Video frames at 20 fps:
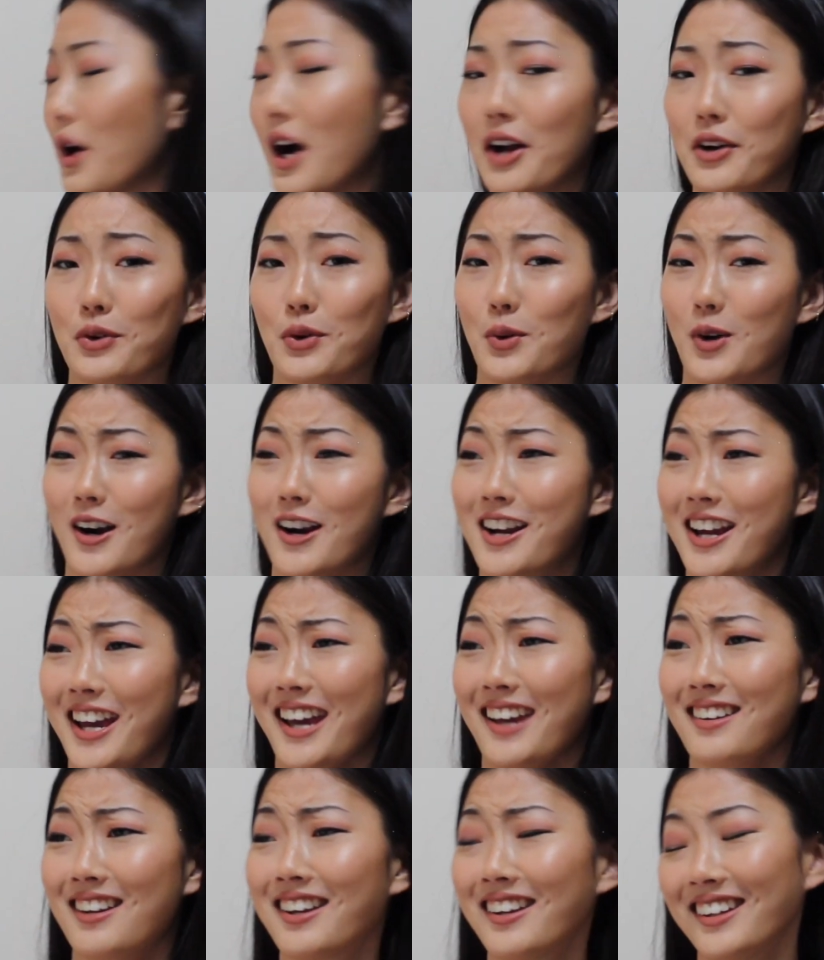how to work
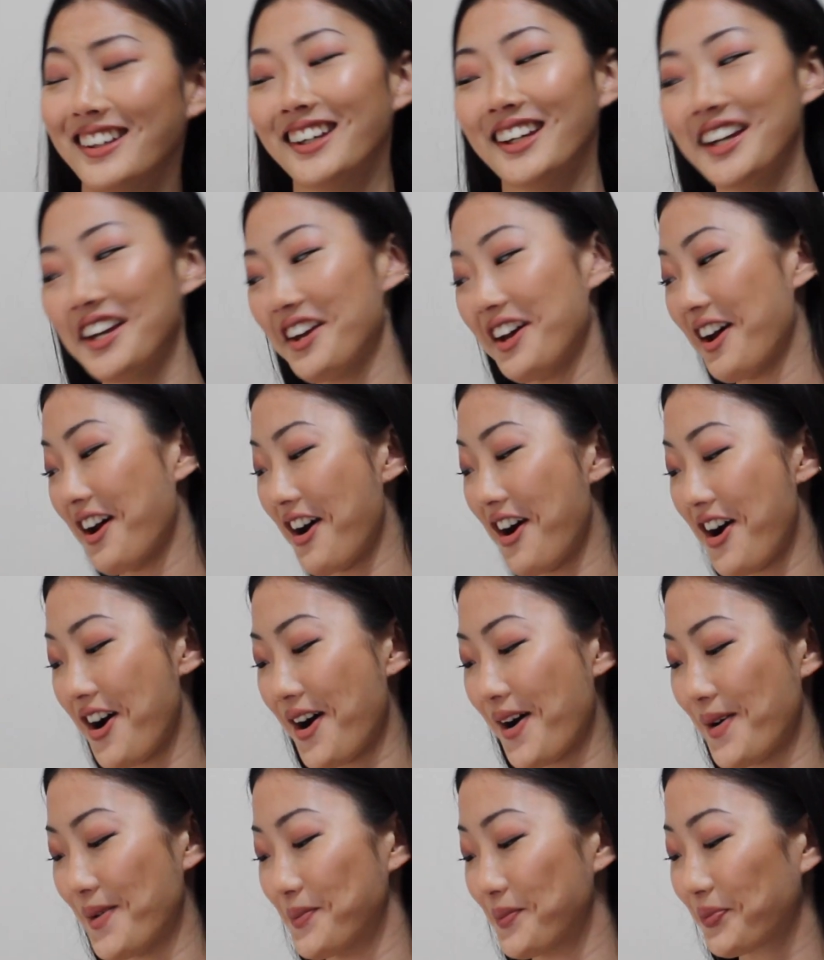it.
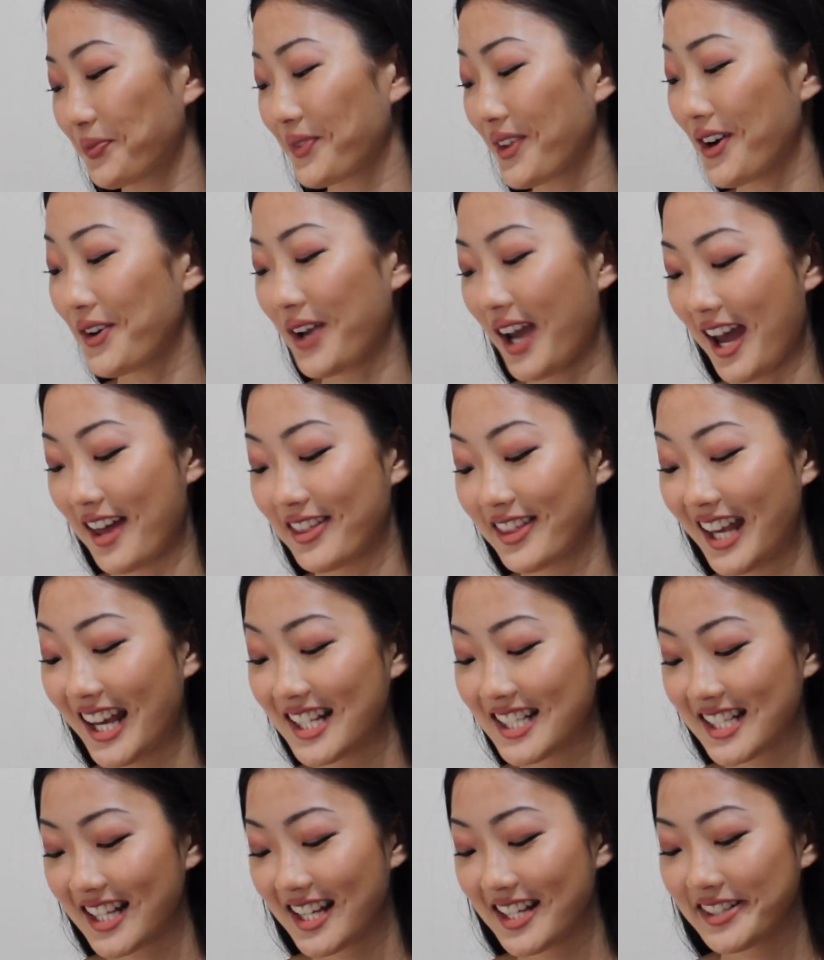Okay,
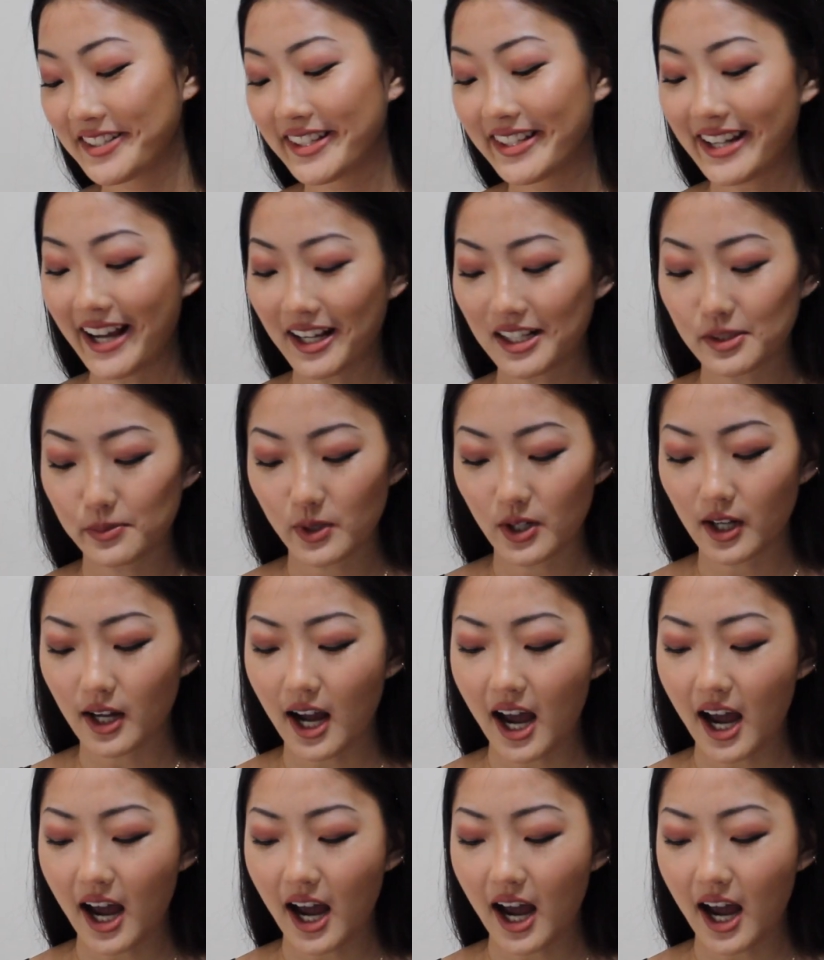this is the next book.